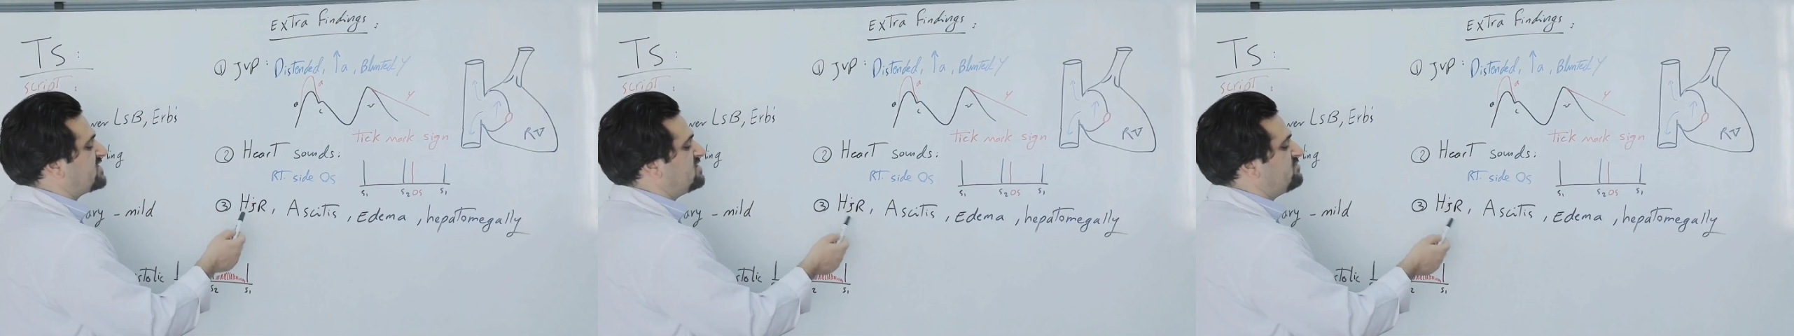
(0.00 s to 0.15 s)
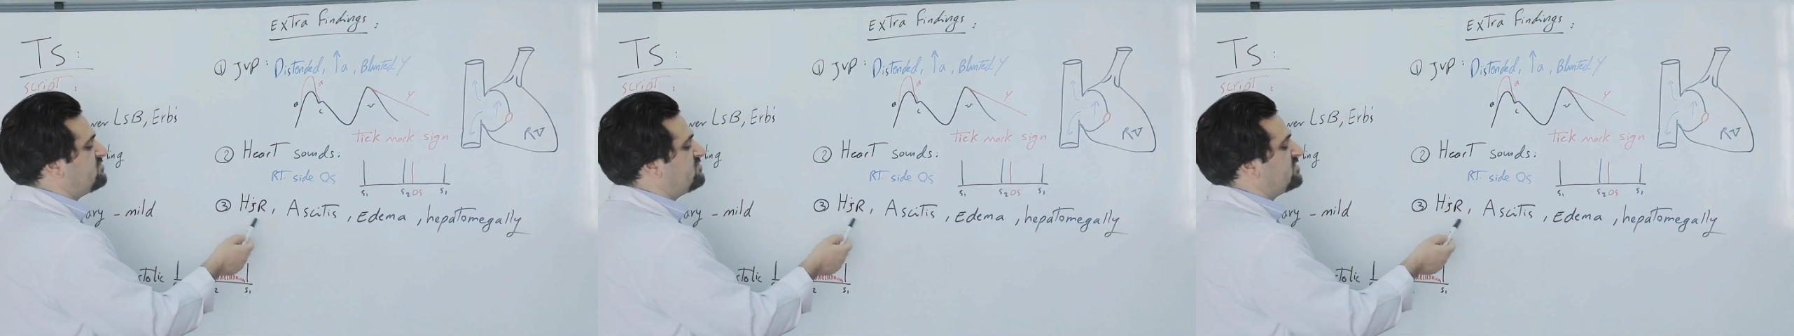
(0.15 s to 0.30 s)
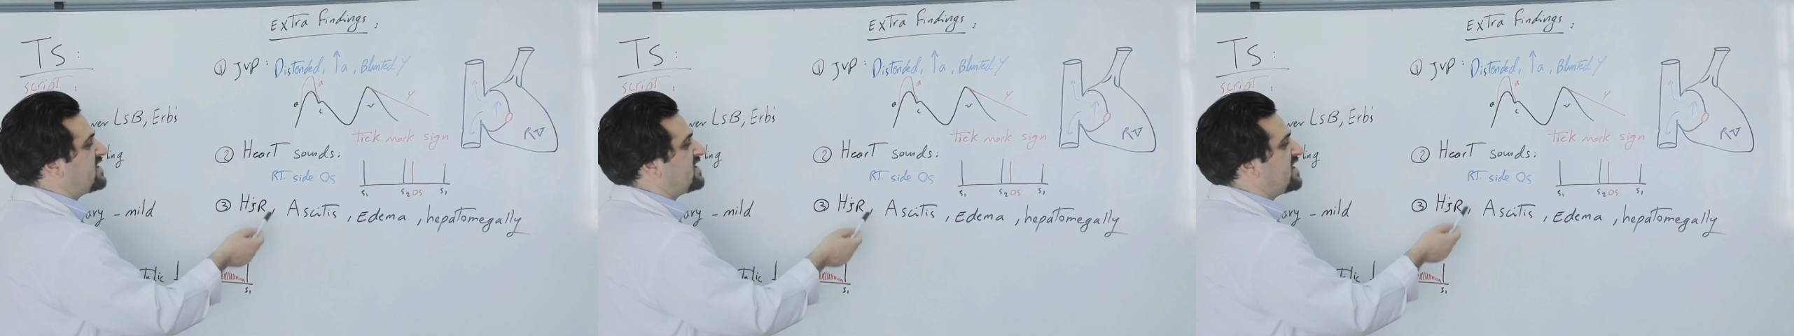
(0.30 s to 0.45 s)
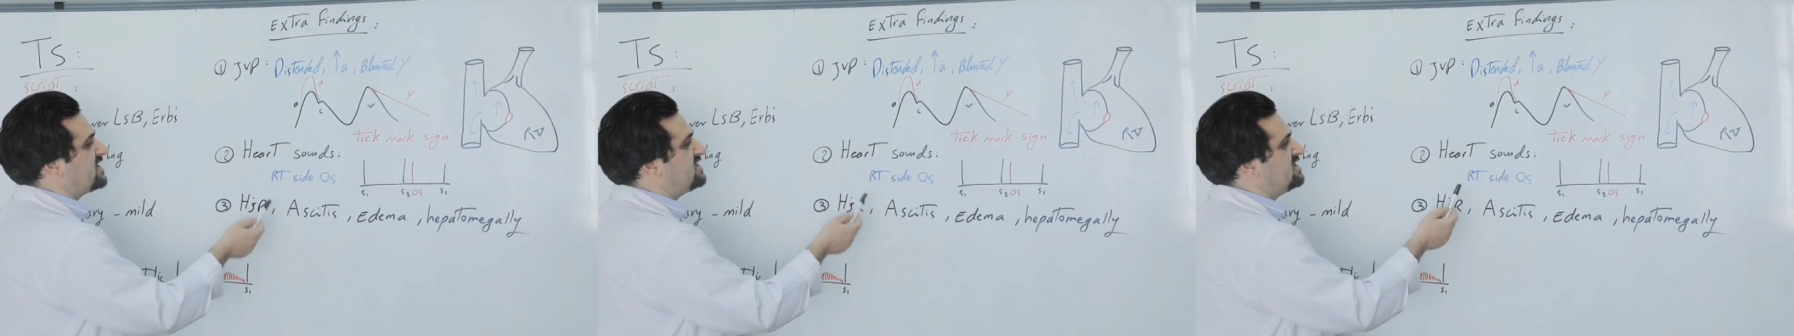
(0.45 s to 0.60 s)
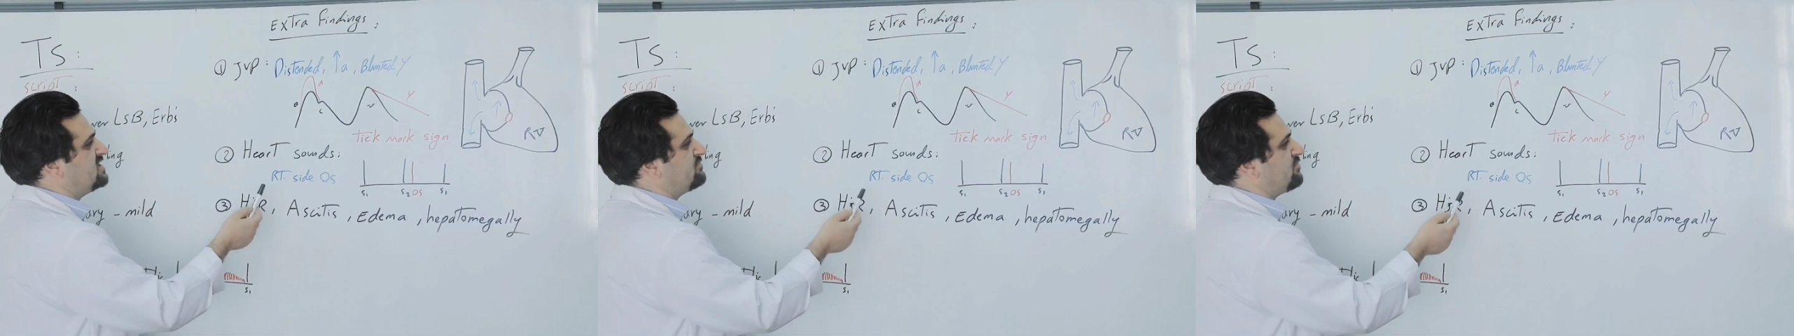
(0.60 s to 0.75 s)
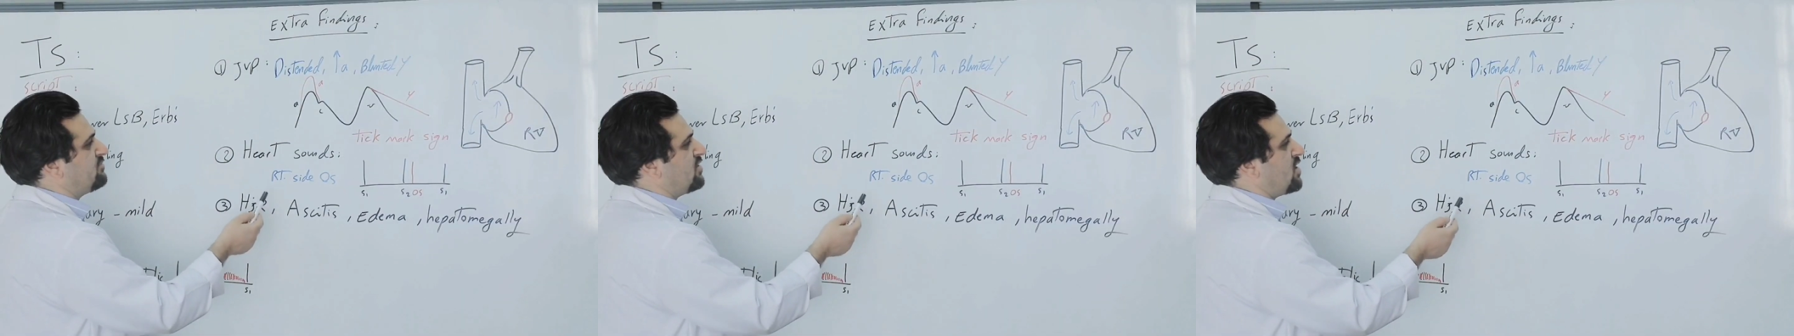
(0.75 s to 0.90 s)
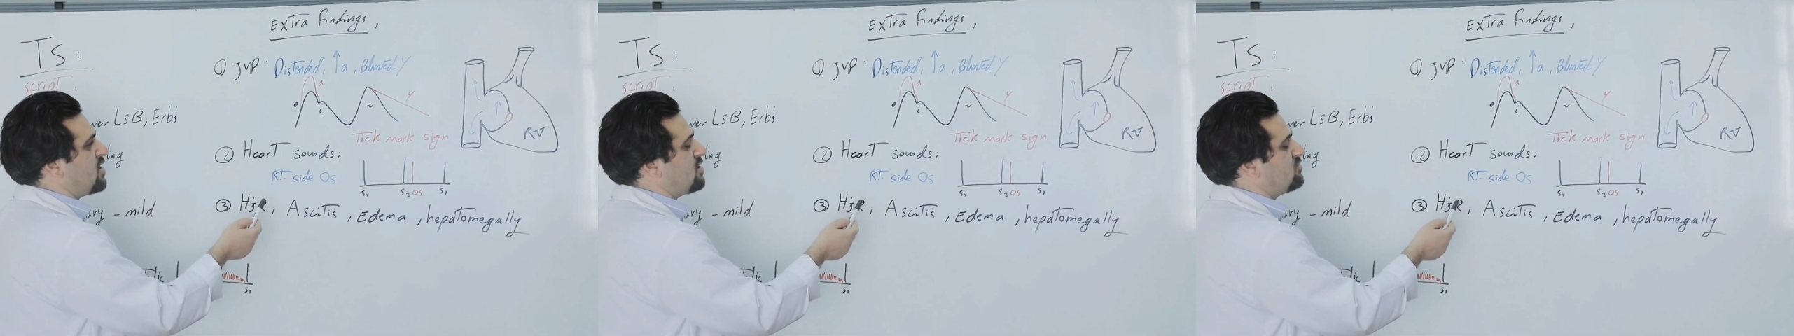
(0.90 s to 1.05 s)
is due to
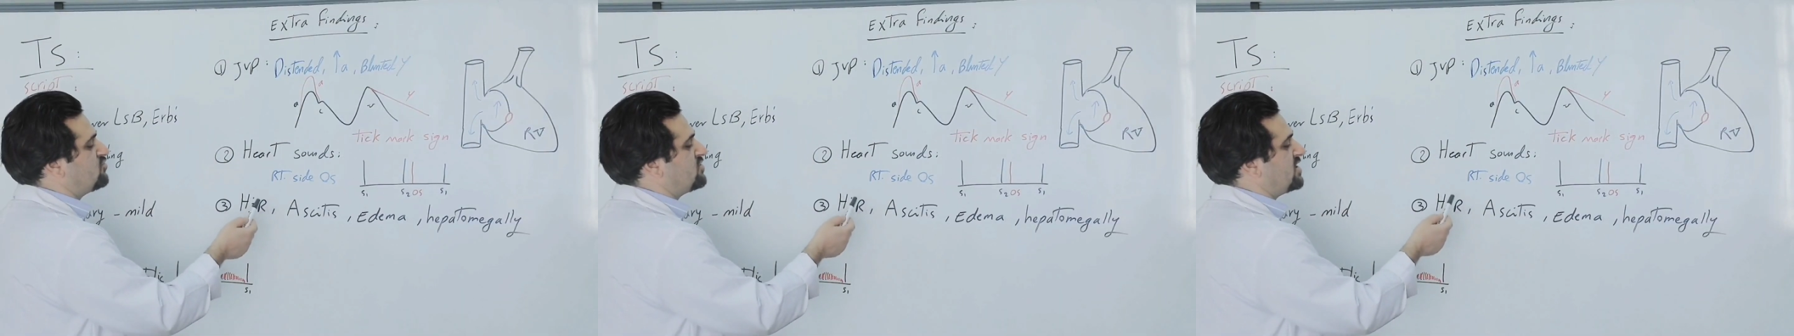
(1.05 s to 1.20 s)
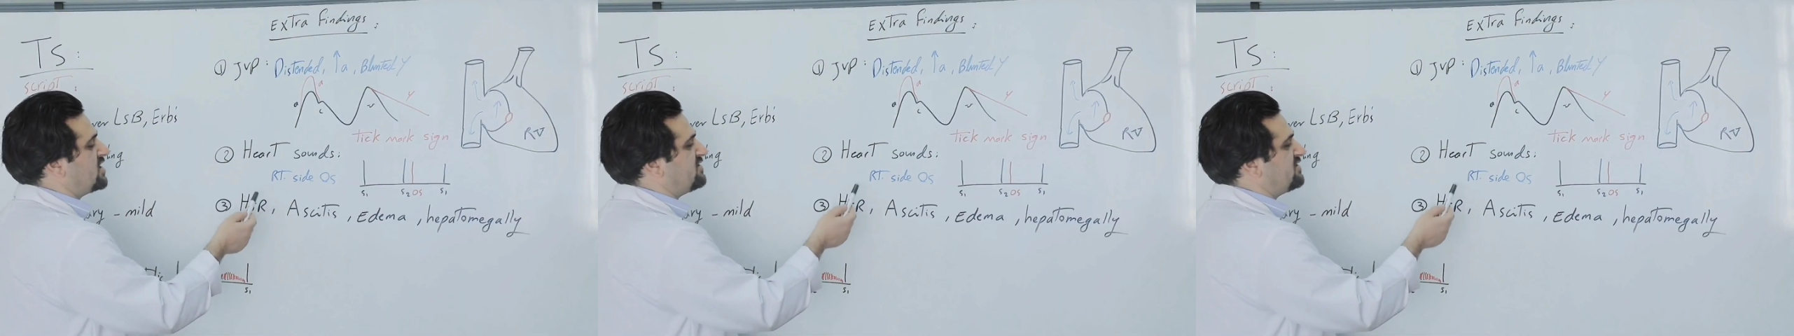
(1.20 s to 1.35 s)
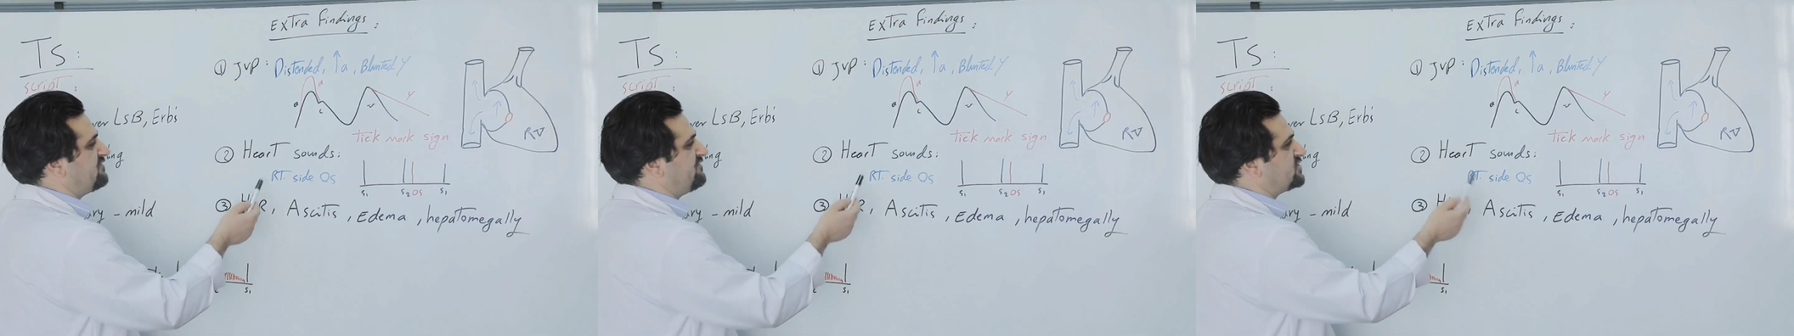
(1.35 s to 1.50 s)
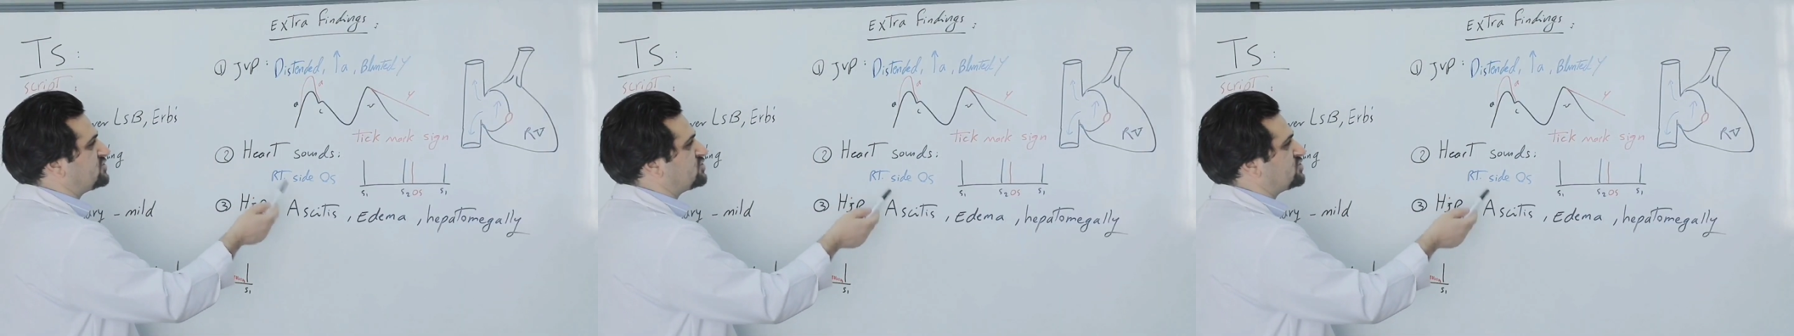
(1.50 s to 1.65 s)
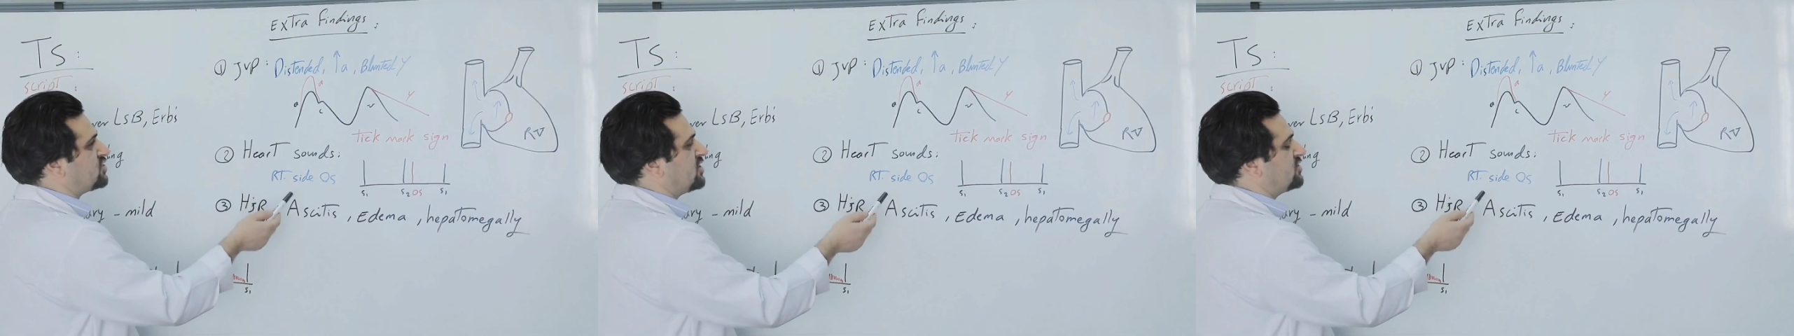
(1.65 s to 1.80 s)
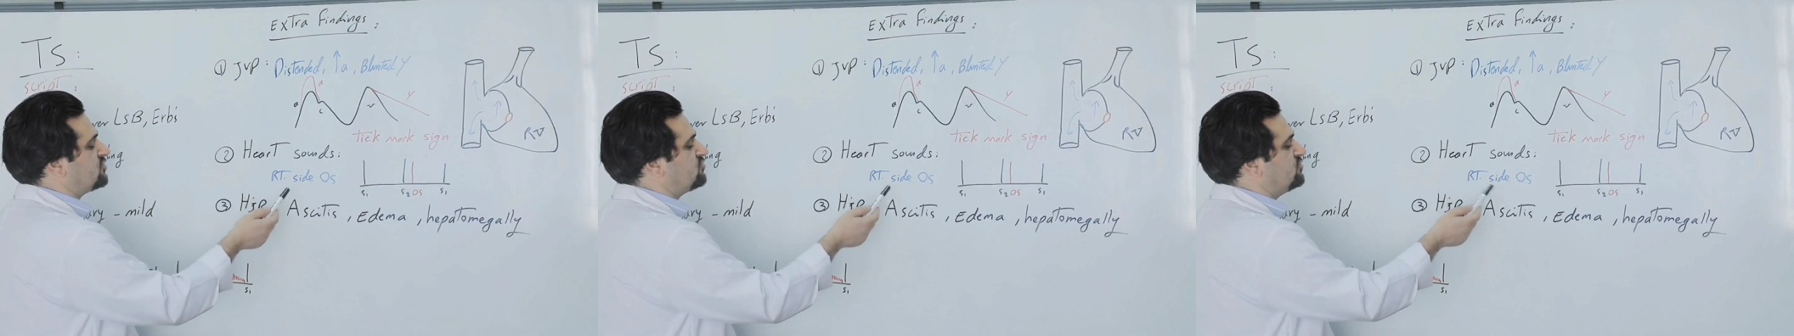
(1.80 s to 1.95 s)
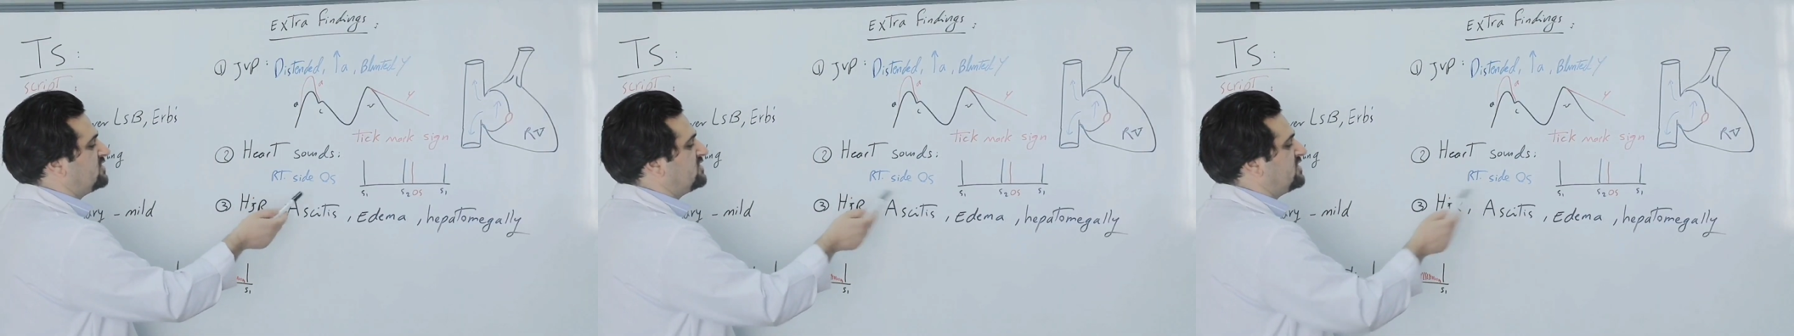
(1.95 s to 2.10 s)
the high pressure in the
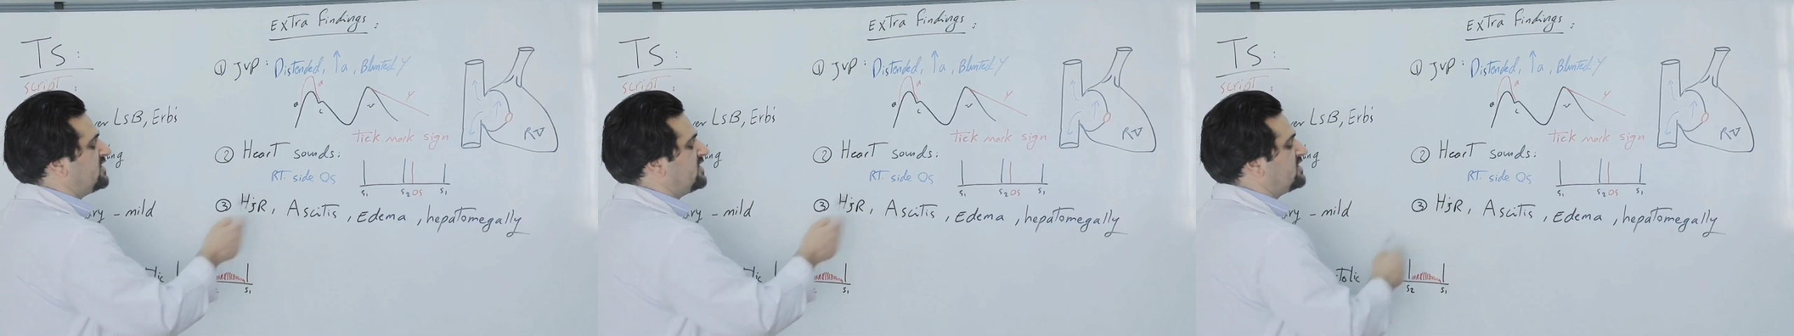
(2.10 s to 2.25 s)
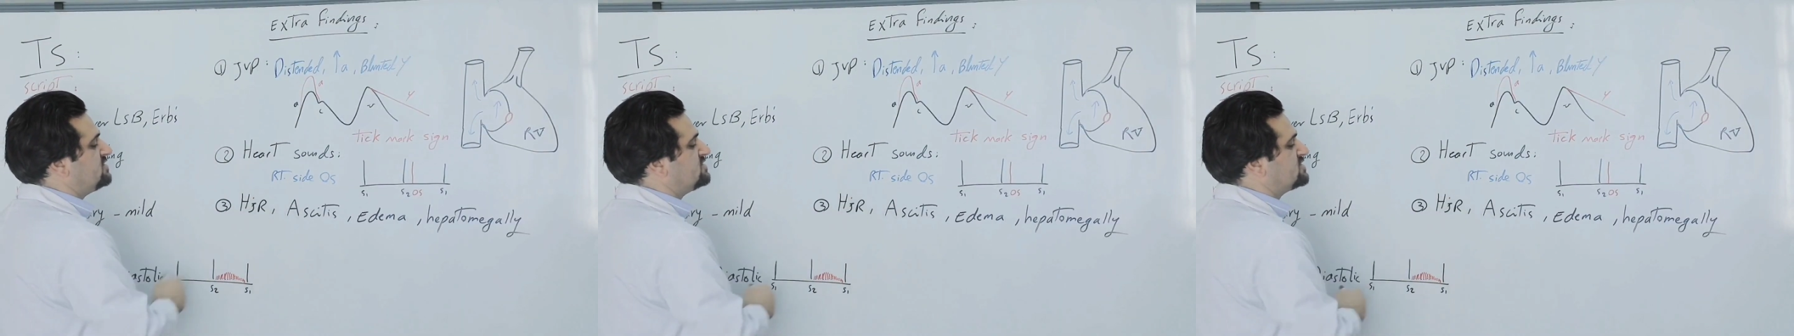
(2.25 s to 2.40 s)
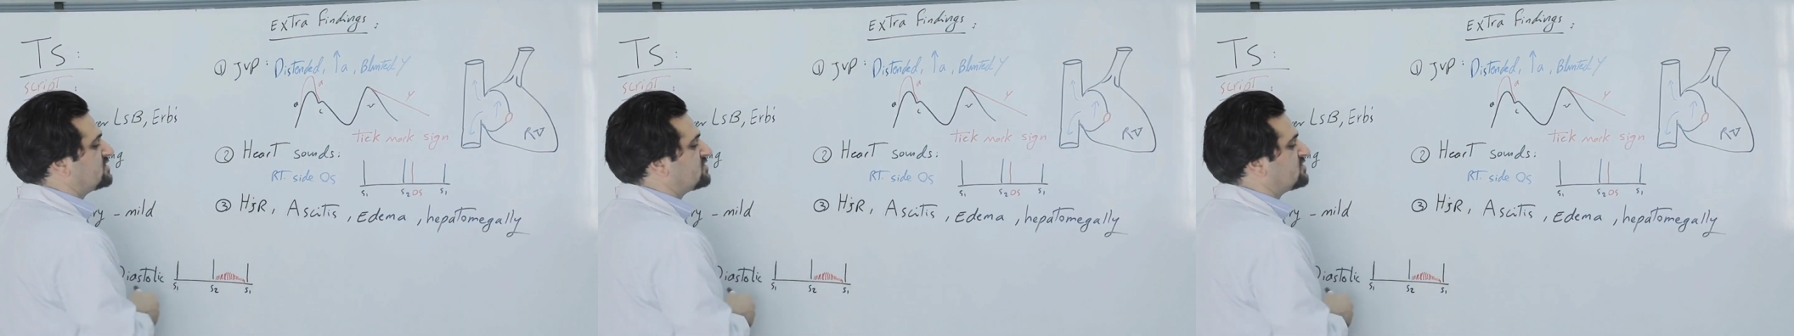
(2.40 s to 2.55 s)
right atrium.